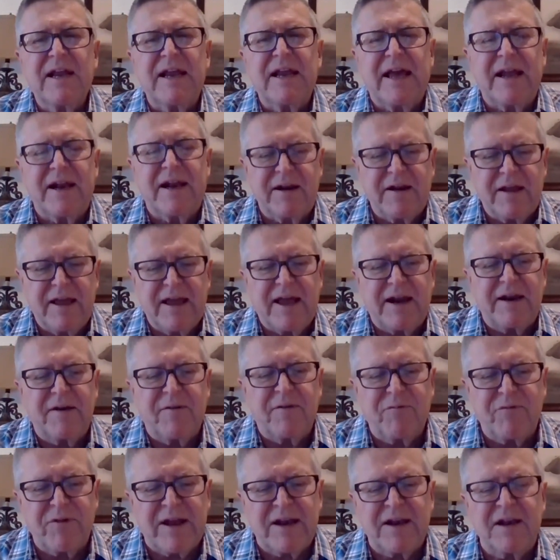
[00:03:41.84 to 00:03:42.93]
at an
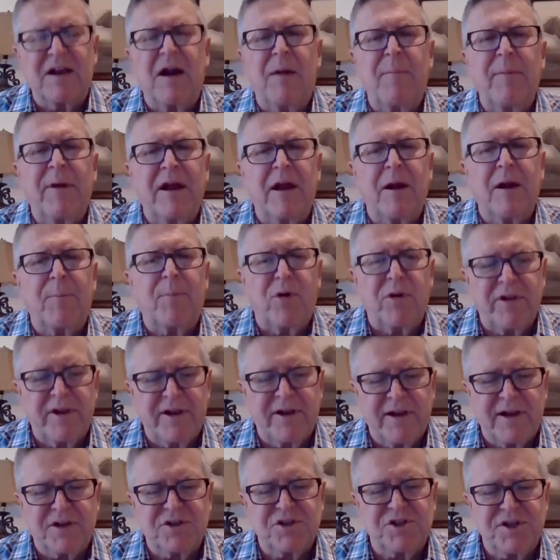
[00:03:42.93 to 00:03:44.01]
event coming up
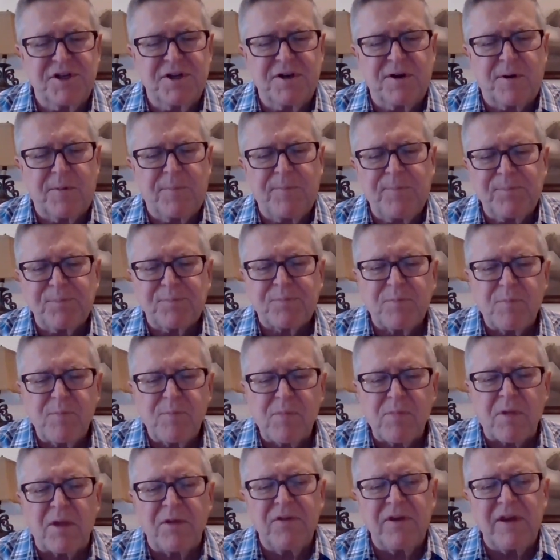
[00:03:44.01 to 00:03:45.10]
early next year.
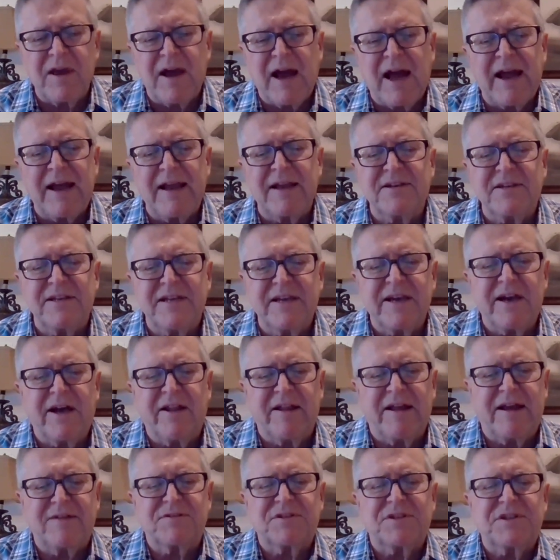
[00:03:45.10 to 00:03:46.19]
The
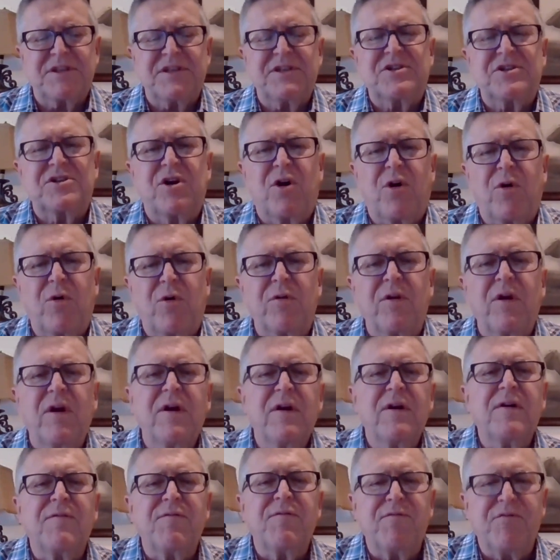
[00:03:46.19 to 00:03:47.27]
INTL FC Stone
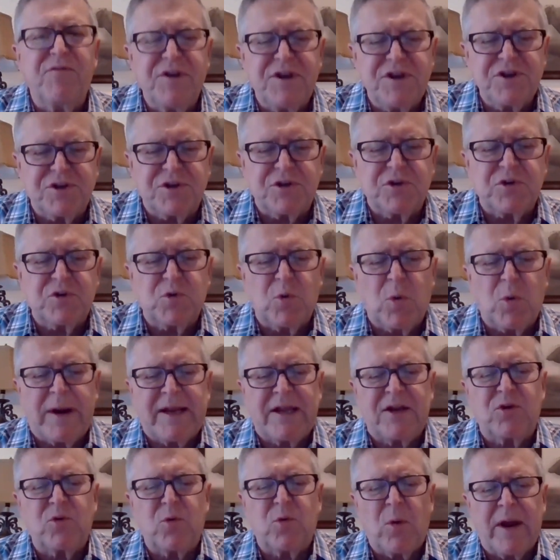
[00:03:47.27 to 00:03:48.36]
Vision
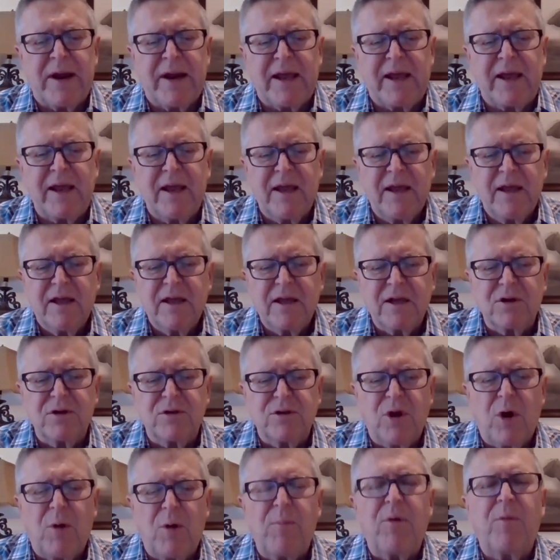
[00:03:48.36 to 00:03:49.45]
2020
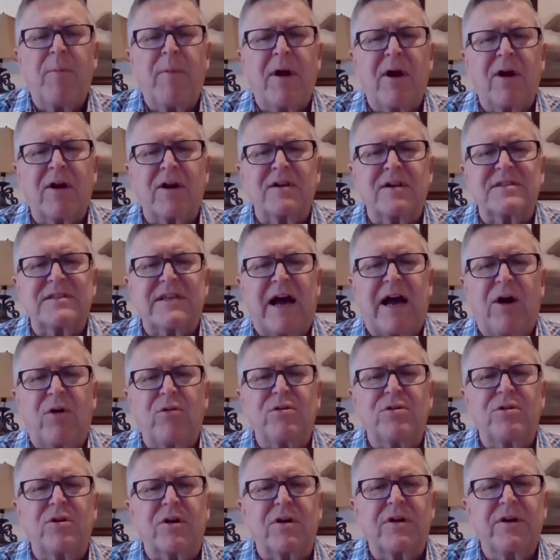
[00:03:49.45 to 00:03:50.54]
Global Markets
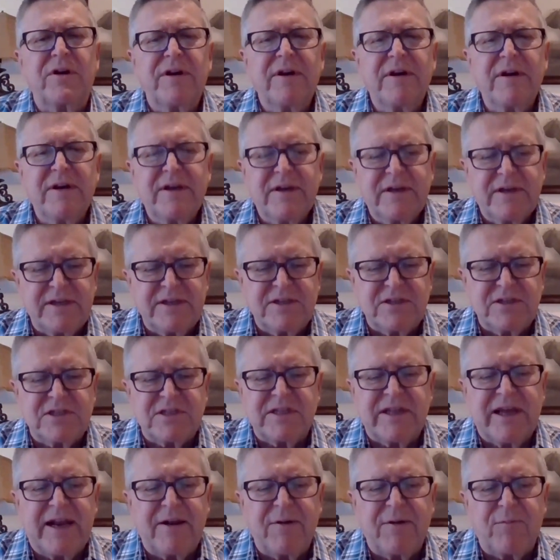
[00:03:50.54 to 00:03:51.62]
Outlook is
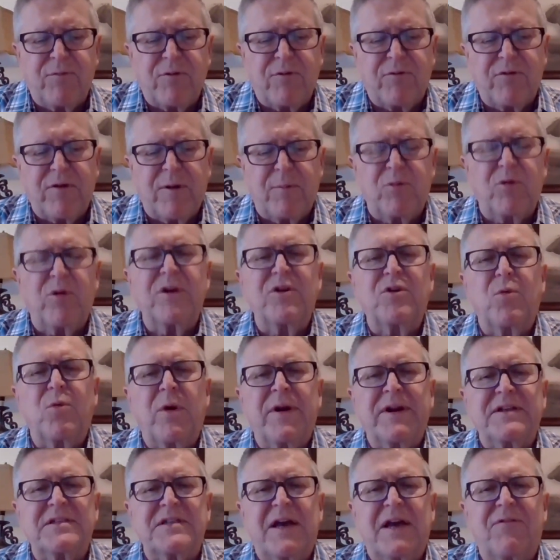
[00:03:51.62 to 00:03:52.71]
slated for February
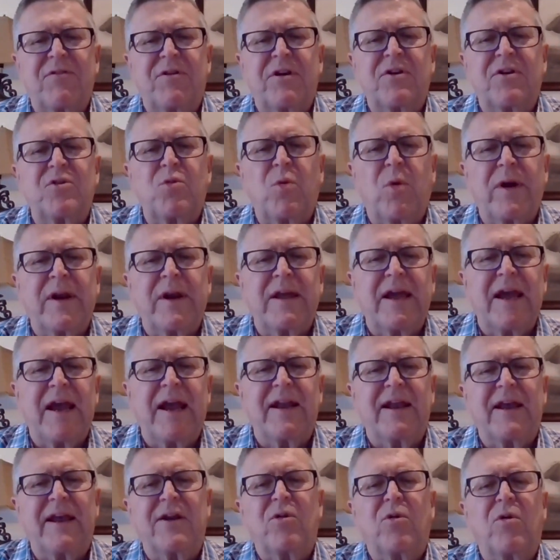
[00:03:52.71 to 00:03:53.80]
27 and
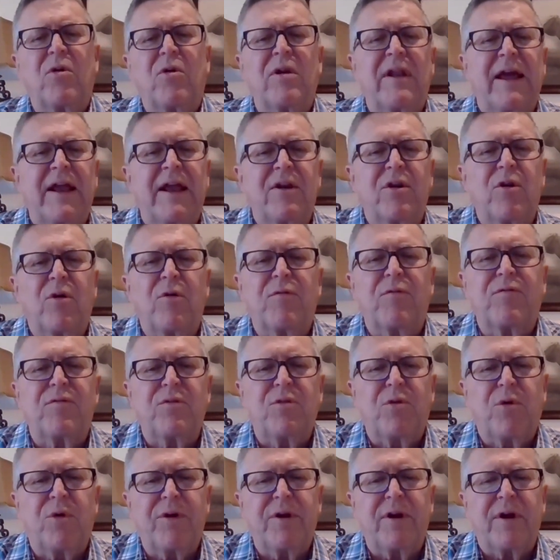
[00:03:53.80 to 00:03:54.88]
28 in Orlando,
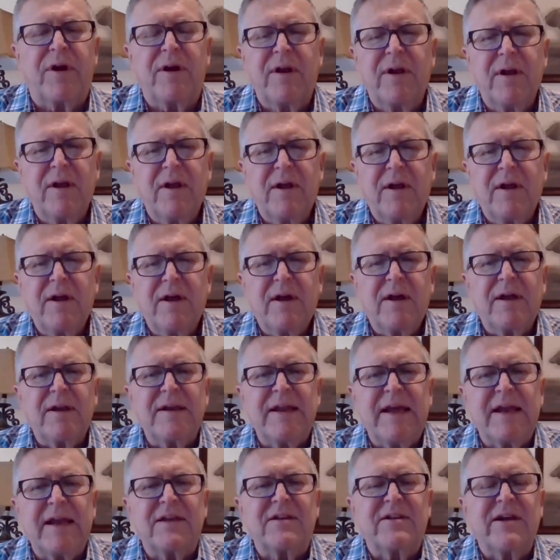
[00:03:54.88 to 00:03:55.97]
Florida.
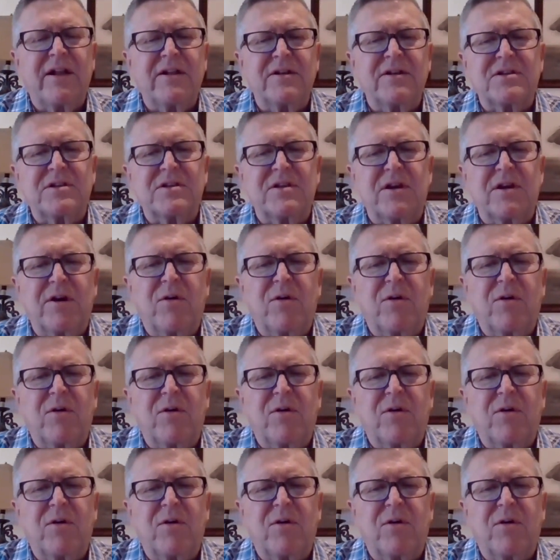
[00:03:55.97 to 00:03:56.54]
Nate, tell us,